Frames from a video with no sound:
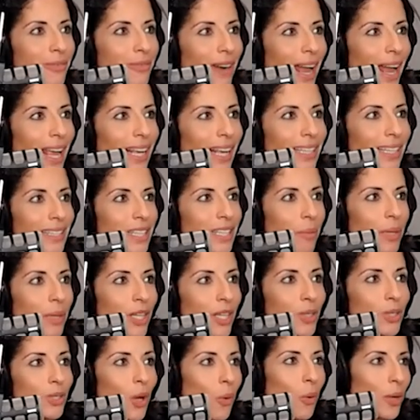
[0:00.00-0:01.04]
right? Somebody
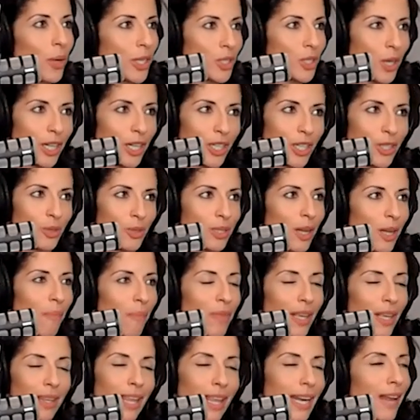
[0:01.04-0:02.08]
who's always trying to do
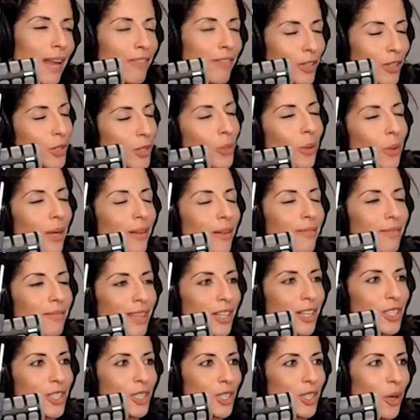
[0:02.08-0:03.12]
something and they never do it.
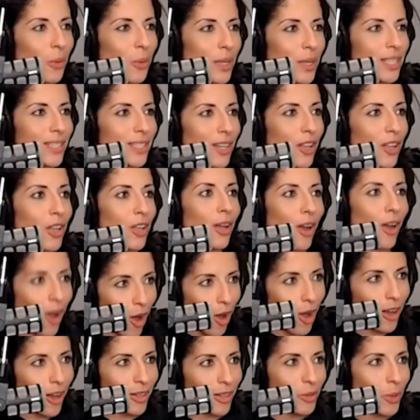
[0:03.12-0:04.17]
They're just always
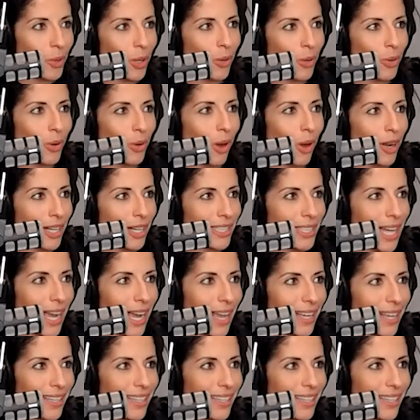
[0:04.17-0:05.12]
on quote unquote on a diet.